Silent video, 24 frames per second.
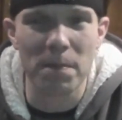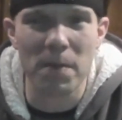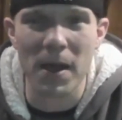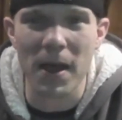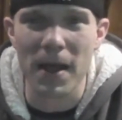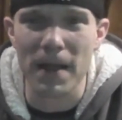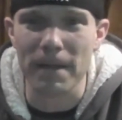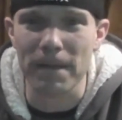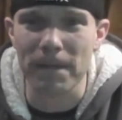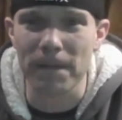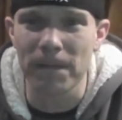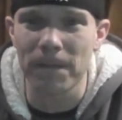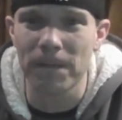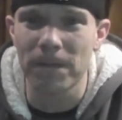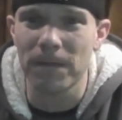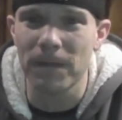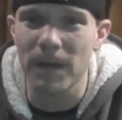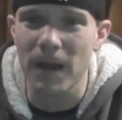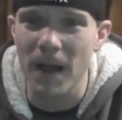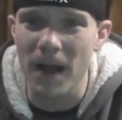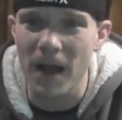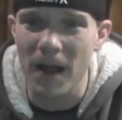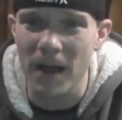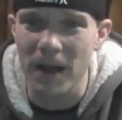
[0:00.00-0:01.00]
by
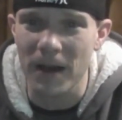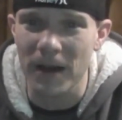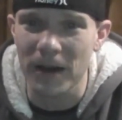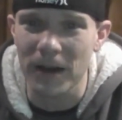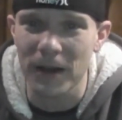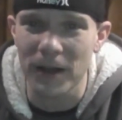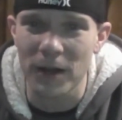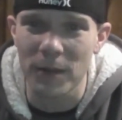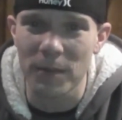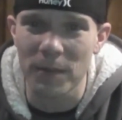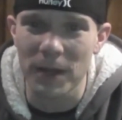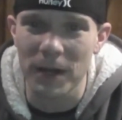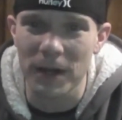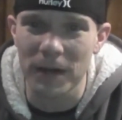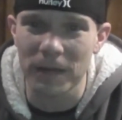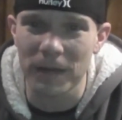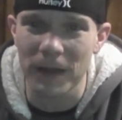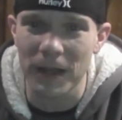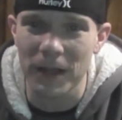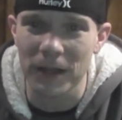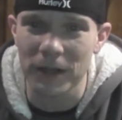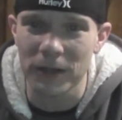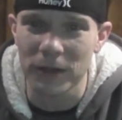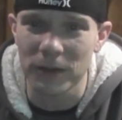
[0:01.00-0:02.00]
far a better
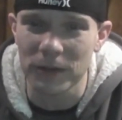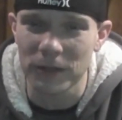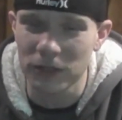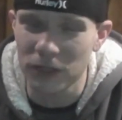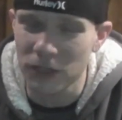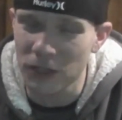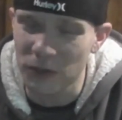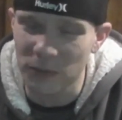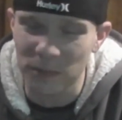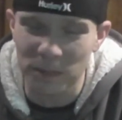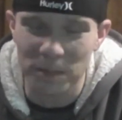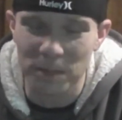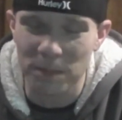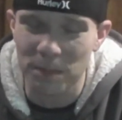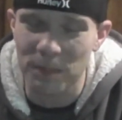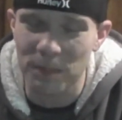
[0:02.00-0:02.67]
value, just